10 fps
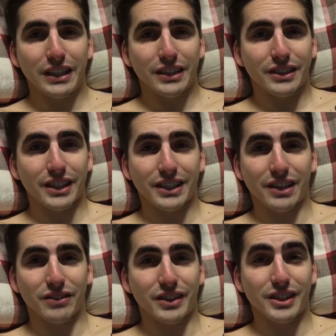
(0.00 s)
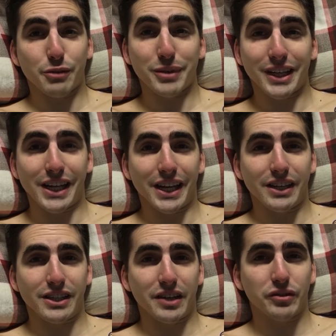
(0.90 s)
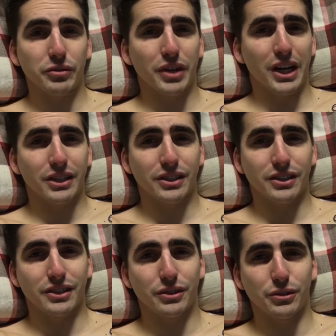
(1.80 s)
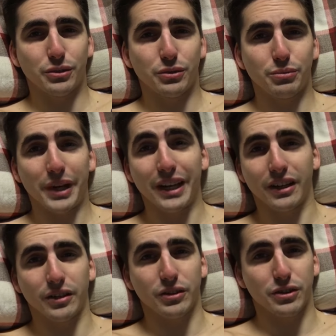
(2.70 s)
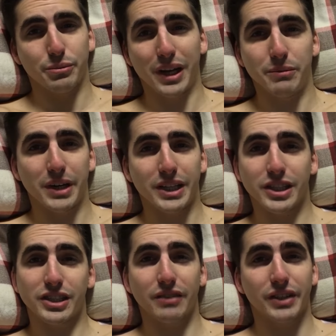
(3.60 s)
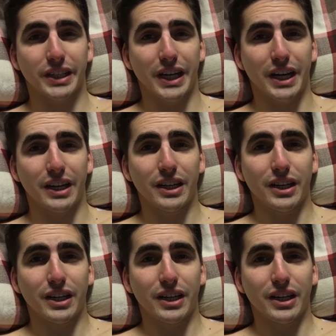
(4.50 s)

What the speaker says: 6, 7 something days, having reactions to painkillers or pain meds and stuff like that.